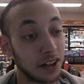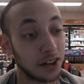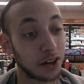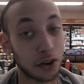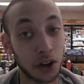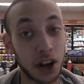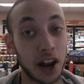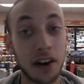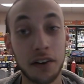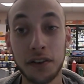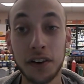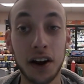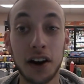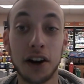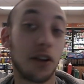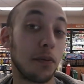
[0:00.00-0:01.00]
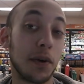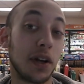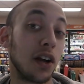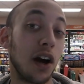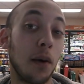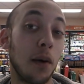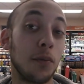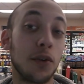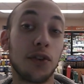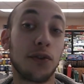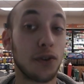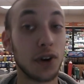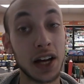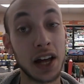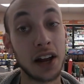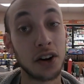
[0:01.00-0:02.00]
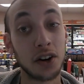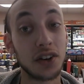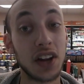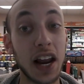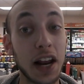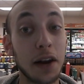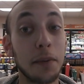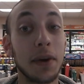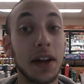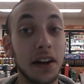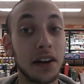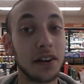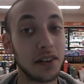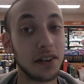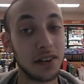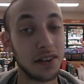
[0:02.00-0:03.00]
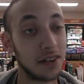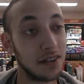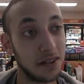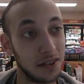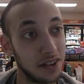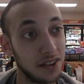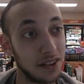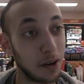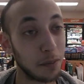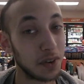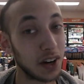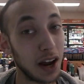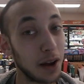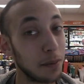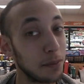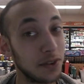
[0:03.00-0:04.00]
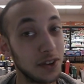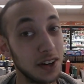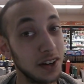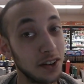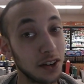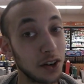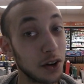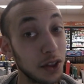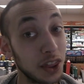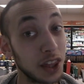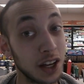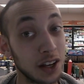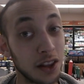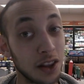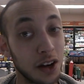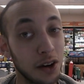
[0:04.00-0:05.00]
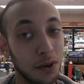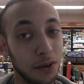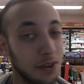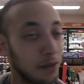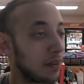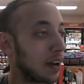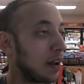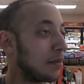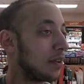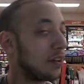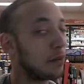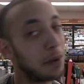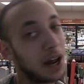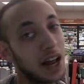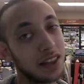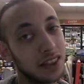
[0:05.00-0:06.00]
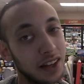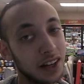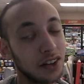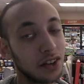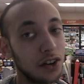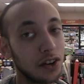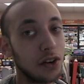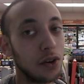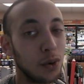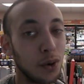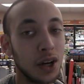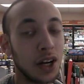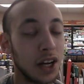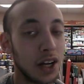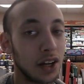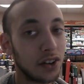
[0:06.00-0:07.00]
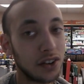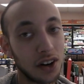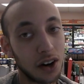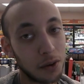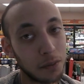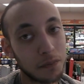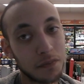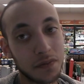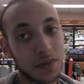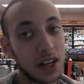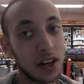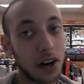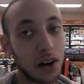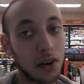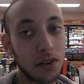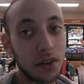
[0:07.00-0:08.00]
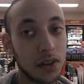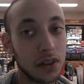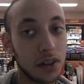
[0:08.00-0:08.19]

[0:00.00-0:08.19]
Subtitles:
your life kind of becomes free entertainment. Sometimes it's a good thing though, sometimes it's a bad thing too. So, you know.